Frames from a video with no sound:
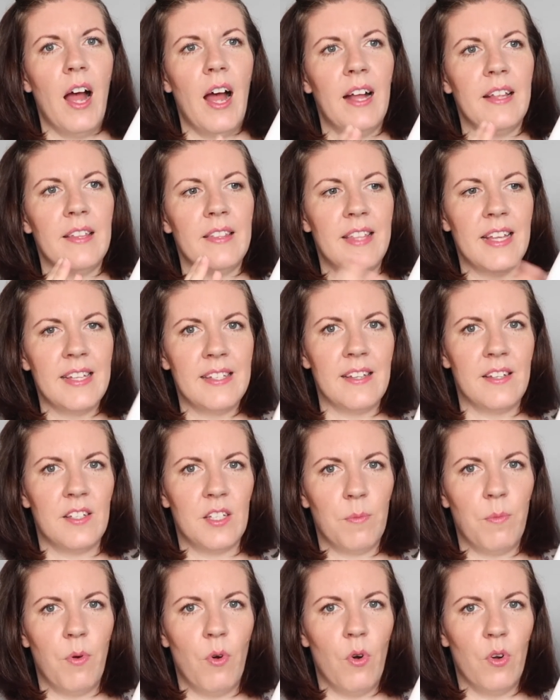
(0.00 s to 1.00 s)
and this is
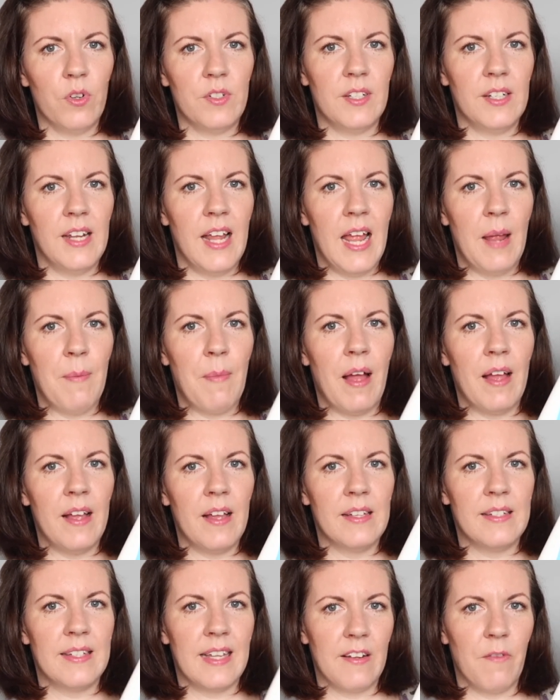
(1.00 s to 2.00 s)
supporting him
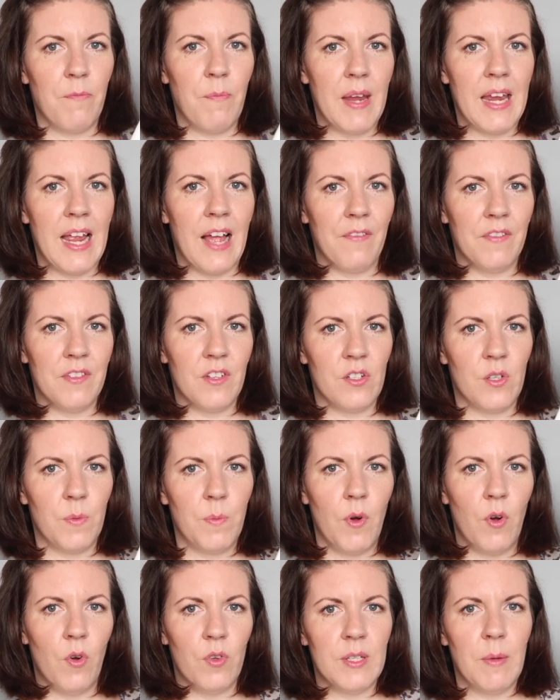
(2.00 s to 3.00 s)
instead of me having to
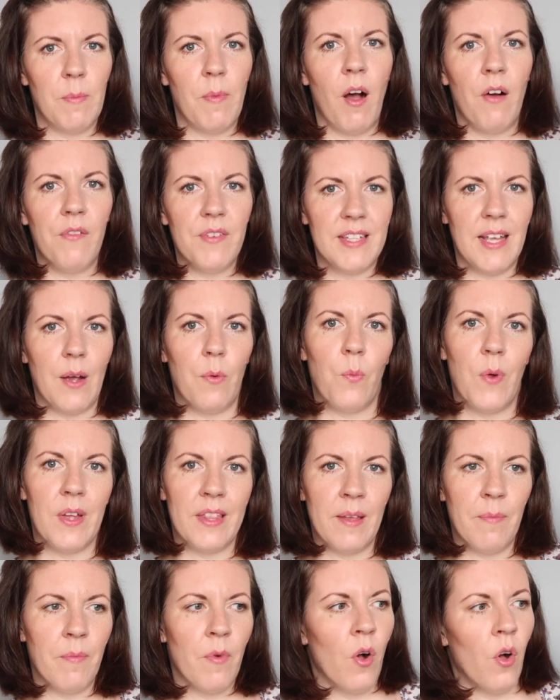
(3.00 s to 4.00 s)
support him. But obviously I'm
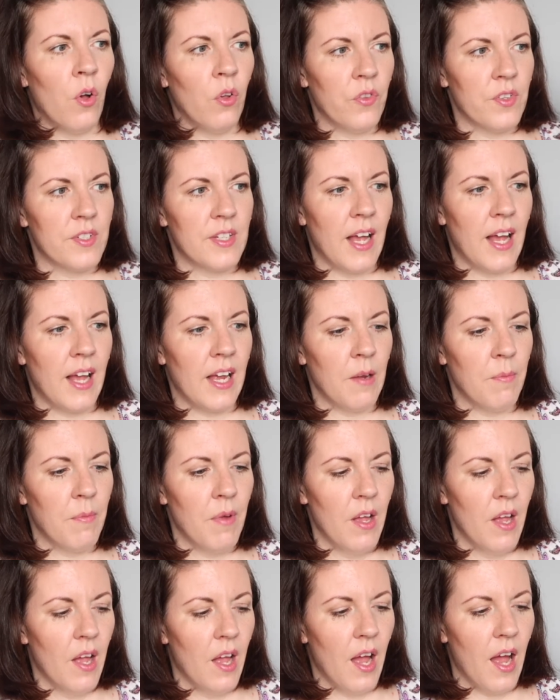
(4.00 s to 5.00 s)
with him all the
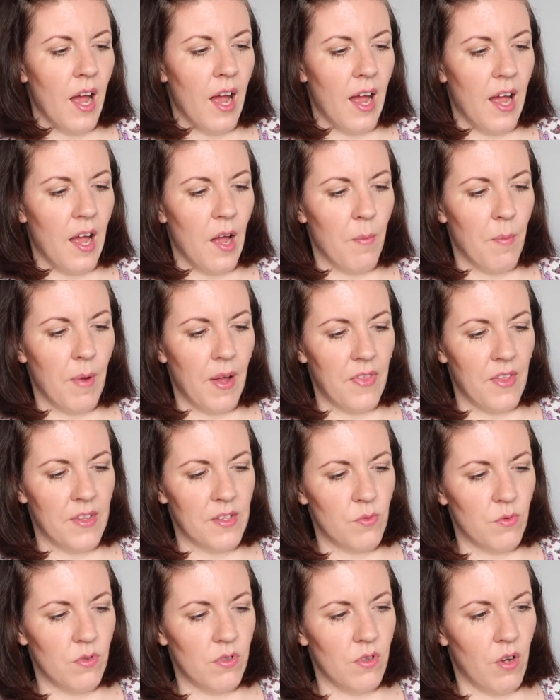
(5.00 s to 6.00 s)
time, and
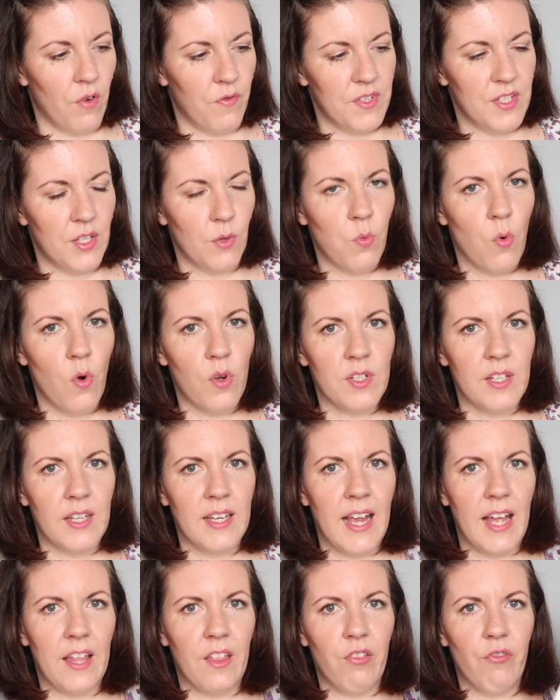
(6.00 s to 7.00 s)
there's obviously the water
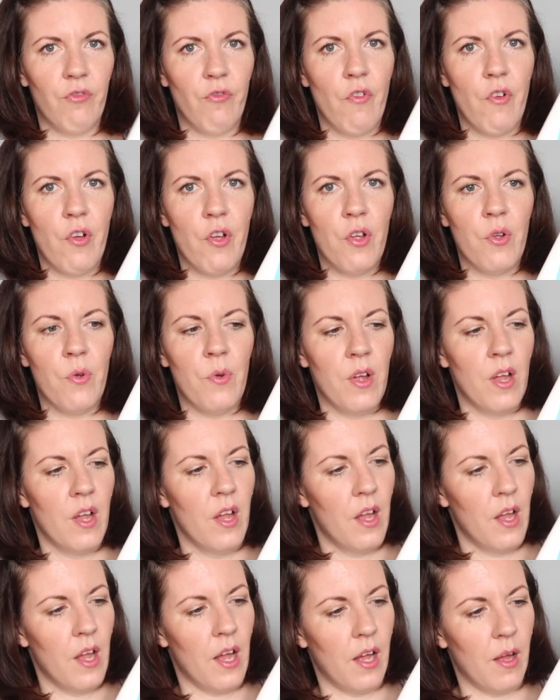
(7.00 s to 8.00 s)
can get through
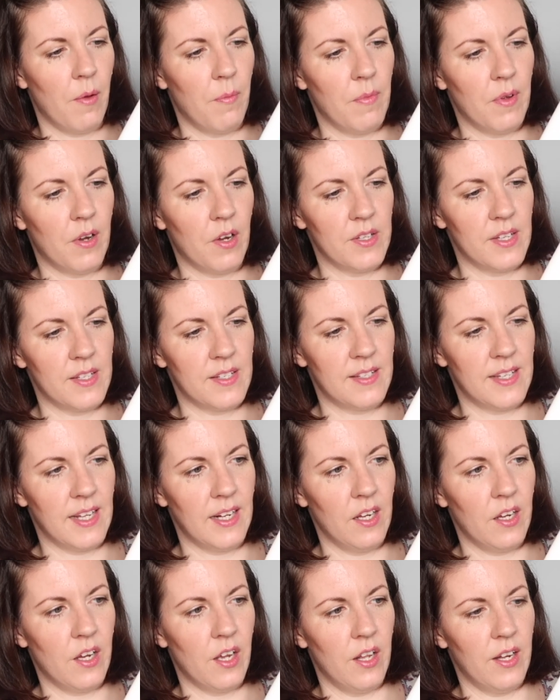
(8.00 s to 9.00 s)
because it's
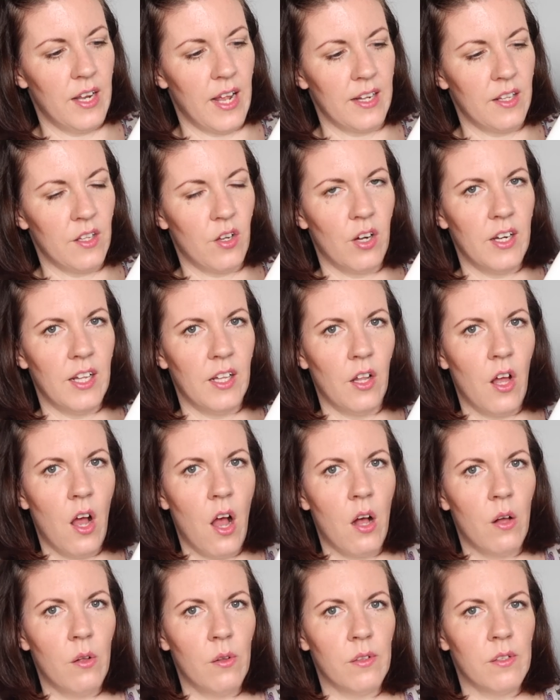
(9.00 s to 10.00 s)
silicone and got little
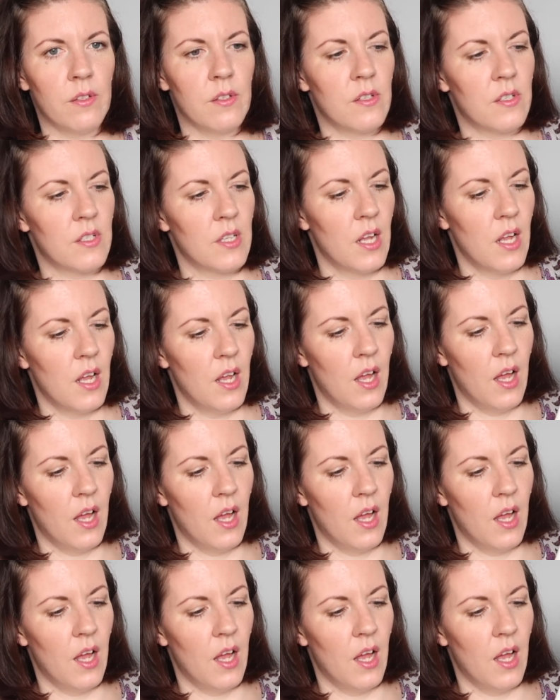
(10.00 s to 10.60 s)
holes.